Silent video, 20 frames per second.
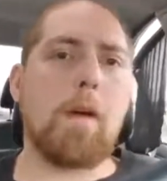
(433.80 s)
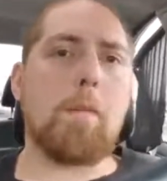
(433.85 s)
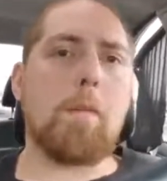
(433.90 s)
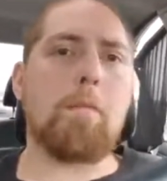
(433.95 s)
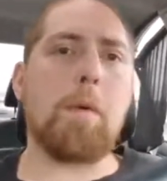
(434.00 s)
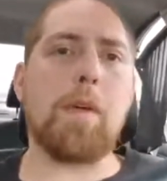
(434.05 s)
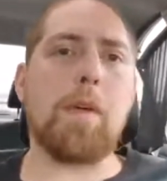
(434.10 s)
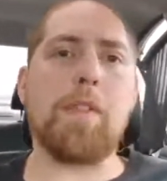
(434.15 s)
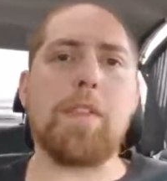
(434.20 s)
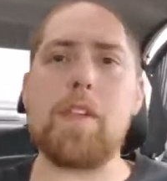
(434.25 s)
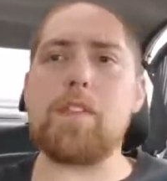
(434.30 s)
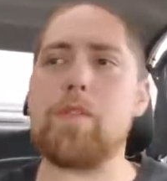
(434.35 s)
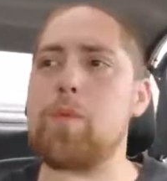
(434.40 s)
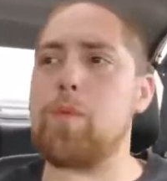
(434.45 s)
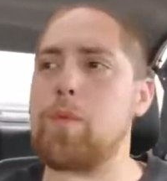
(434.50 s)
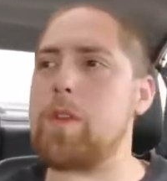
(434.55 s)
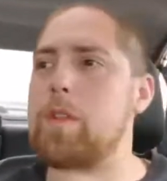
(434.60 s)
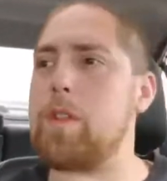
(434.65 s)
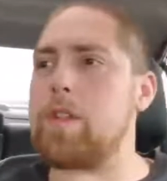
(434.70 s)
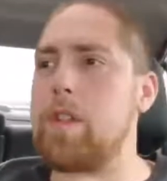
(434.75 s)
But this
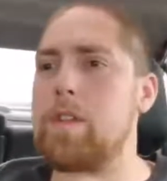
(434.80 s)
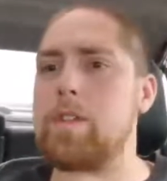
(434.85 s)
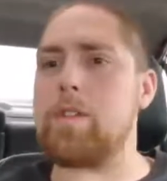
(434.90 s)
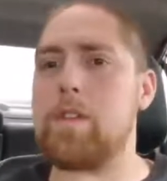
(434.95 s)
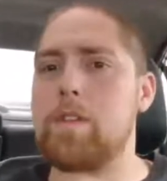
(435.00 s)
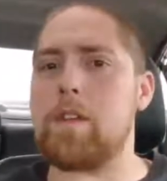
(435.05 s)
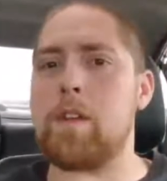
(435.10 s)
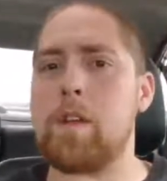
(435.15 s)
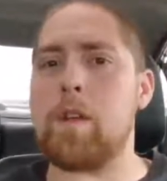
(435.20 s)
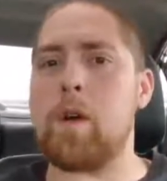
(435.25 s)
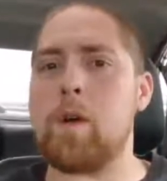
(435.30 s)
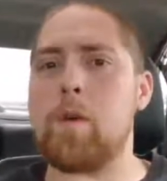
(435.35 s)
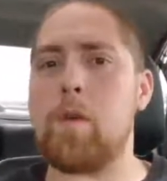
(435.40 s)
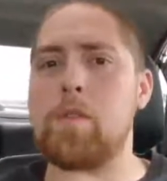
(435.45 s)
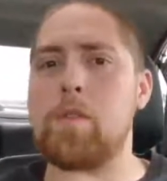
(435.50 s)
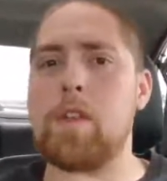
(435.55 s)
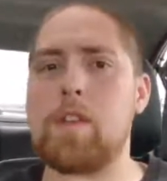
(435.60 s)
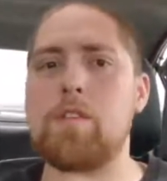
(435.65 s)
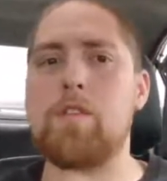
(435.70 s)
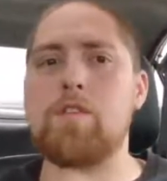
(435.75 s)

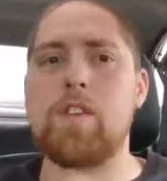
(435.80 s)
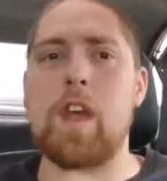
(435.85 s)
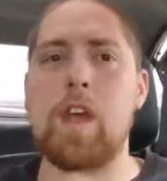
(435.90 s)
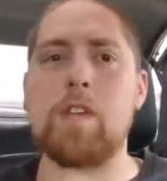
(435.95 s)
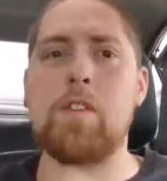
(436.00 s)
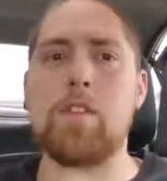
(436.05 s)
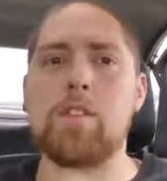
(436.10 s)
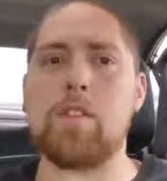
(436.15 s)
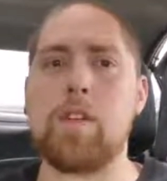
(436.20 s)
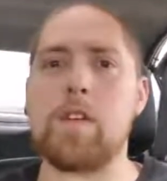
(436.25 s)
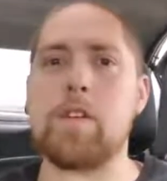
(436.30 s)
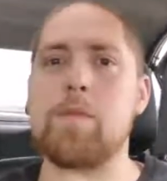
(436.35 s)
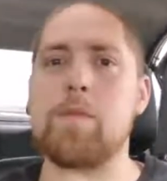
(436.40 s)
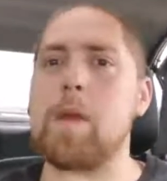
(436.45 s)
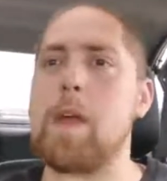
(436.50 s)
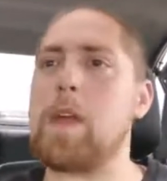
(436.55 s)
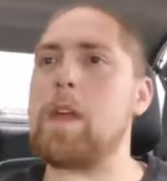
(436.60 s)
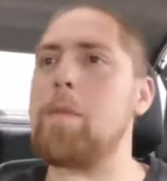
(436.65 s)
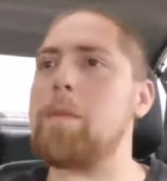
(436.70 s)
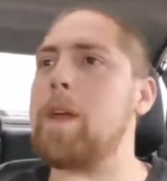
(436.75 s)
change is
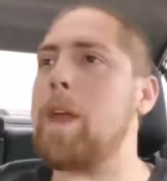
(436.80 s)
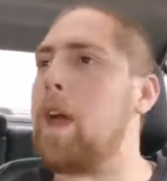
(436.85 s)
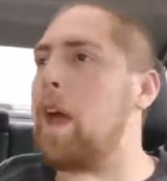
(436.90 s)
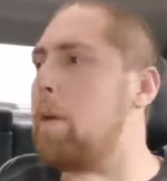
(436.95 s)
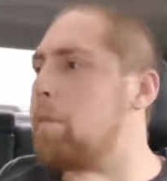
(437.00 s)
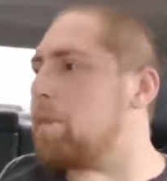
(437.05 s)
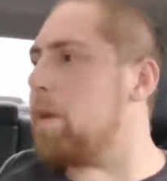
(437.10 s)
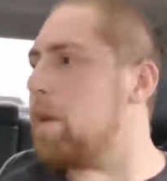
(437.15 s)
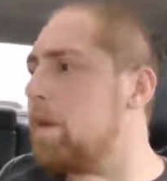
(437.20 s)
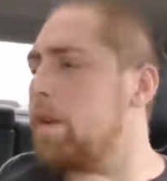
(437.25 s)
making me happy.